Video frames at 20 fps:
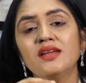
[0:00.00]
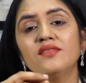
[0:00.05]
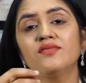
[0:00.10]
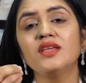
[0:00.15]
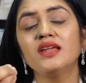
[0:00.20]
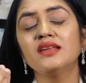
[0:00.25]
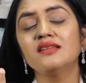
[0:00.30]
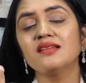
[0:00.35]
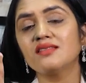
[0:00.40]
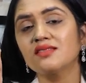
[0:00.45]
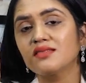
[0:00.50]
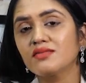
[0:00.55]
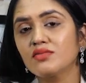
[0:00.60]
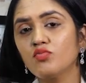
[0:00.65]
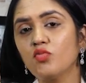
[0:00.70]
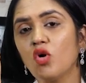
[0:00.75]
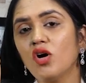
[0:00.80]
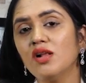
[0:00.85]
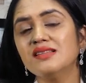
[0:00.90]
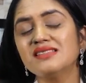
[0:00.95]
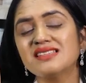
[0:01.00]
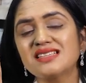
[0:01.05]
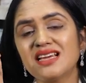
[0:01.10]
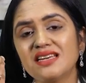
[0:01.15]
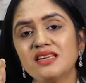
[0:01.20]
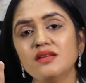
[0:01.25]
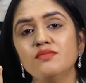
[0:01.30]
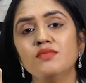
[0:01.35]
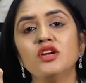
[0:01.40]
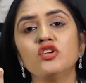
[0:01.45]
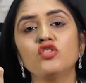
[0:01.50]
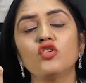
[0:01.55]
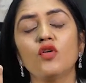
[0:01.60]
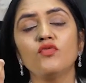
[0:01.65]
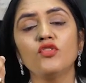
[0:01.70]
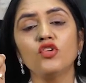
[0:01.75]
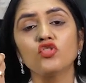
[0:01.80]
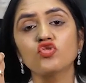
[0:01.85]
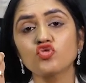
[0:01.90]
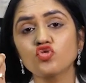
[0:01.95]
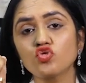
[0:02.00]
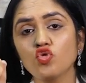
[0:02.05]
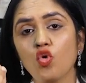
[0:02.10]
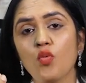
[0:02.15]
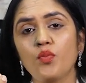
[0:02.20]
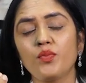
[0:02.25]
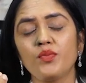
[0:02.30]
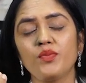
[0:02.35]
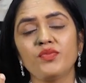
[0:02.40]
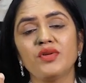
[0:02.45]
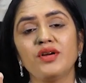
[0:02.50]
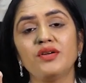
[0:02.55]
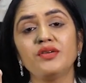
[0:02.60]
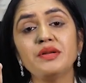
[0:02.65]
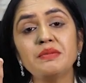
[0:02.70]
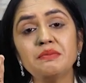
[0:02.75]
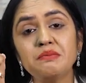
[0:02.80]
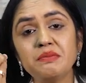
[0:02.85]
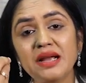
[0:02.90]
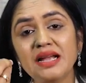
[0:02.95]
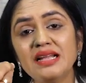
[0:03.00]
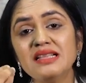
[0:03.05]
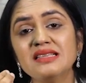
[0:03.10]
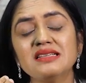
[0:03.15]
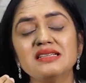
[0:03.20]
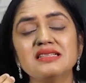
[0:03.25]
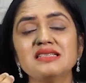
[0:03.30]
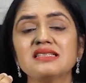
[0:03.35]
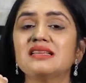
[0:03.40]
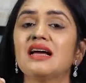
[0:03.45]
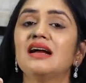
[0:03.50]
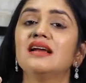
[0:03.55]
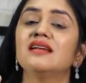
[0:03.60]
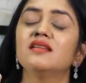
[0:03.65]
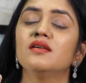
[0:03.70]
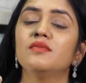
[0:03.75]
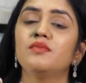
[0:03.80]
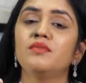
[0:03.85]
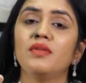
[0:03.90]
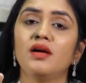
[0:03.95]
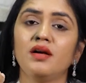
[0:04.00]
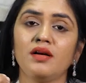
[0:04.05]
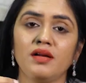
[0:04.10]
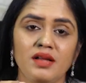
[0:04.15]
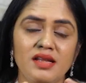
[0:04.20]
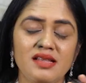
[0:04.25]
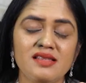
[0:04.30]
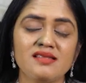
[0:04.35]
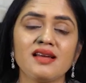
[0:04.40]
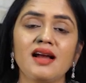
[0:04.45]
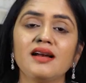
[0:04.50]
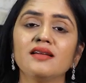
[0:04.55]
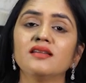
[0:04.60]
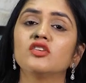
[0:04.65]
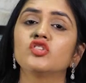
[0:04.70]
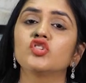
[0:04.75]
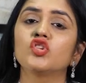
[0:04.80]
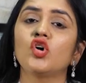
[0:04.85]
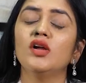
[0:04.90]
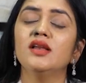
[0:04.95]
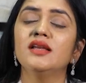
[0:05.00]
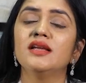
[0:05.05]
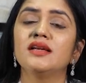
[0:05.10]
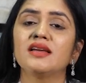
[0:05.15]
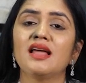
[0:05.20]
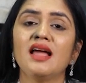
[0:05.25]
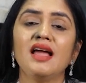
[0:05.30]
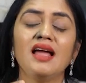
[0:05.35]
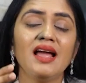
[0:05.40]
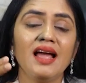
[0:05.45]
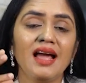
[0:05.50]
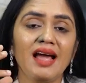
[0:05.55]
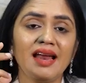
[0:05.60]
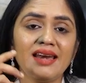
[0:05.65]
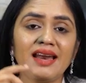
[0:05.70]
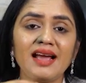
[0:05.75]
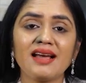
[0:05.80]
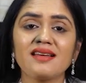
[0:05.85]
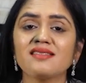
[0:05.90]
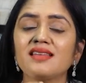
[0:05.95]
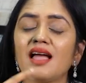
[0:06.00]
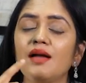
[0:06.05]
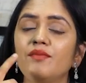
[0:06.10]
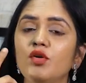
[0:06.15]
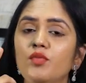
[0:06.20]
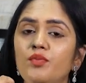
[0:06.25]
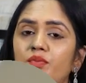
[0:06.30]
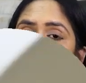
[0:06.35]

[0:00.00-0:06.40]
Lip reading: if there is a small sediment of the soap remains inside the toilet, and next time you